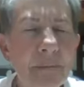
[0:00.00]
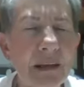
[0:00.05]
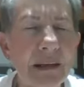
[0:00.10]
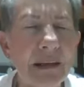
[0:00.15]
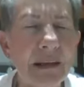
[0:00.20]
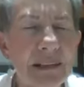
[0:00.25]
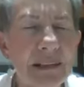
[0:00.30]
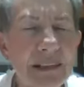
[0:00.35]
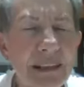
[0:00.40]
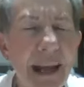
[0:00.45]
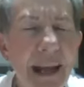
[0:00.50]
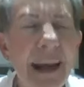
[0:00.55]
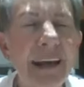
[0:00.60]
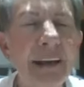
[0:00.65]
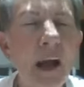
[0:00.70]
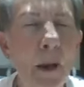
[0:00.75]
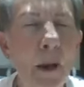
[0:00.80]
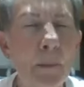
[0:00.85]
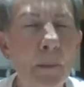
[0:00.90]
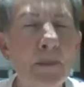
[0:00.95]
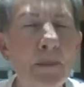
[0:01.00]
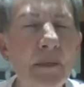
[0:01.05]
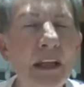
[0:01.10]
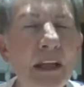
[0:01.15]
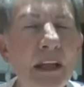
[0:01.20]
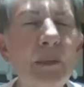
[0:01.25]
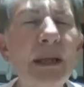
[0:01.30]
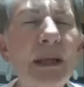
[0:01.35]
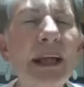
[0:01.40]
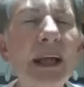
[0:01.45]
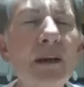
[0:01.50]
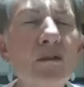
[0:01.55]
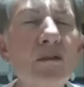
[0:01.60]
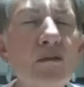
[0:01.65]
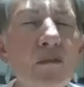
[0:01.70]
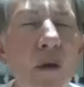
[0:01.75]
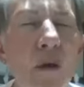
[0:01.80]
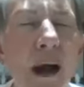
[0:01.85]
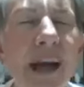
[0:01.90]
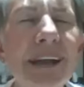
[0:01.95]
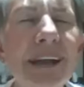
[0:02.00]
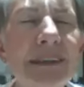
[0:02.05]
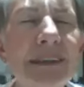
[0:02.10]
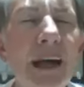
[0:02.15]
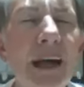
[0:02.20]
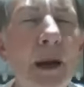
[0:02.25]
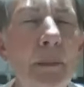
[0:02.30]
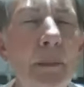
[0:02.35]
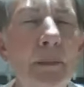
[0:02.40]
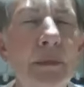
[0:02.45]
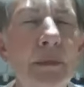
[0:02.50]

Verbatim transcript: stand up, that we can rise up